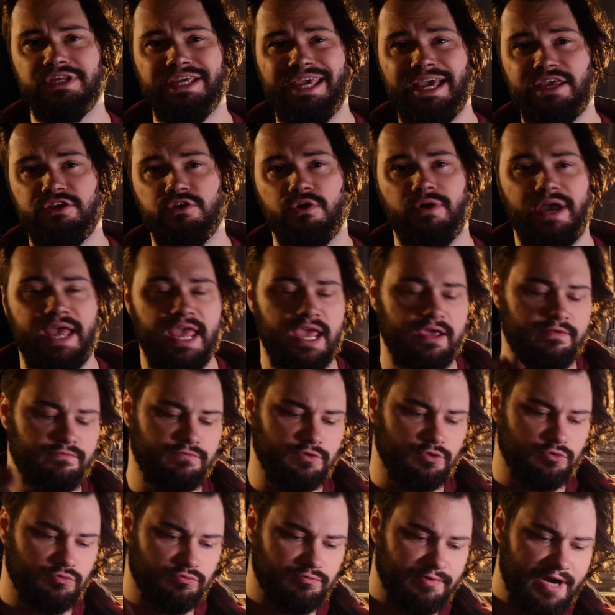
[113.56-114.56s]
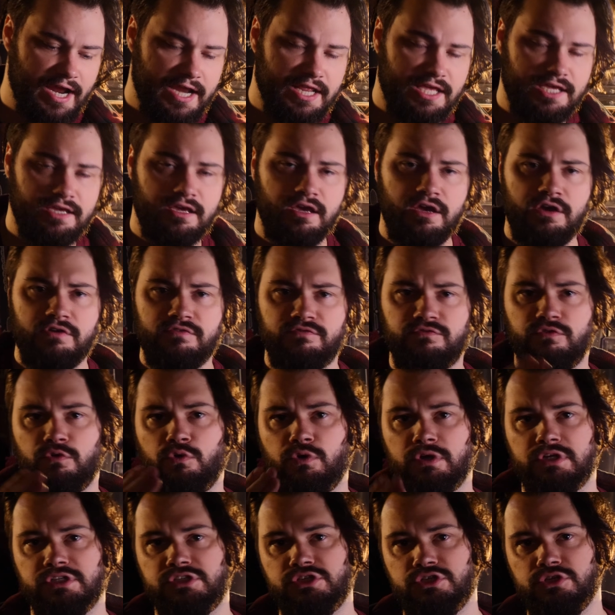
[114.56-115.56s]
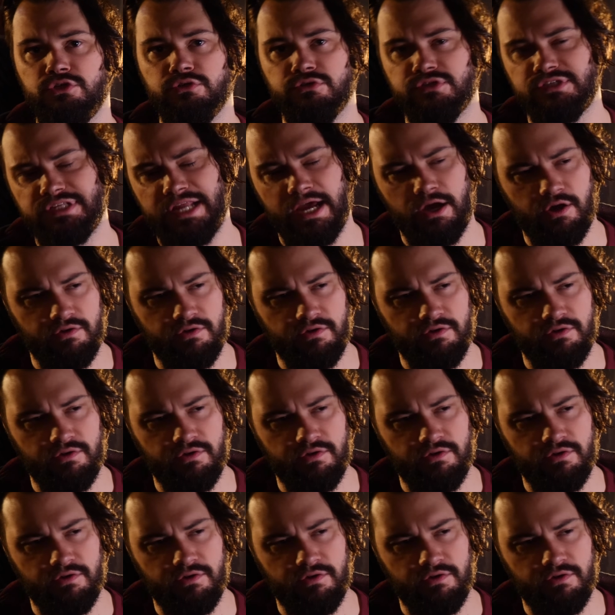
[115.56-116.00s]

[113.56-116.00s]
get your anvil ready for its use. Now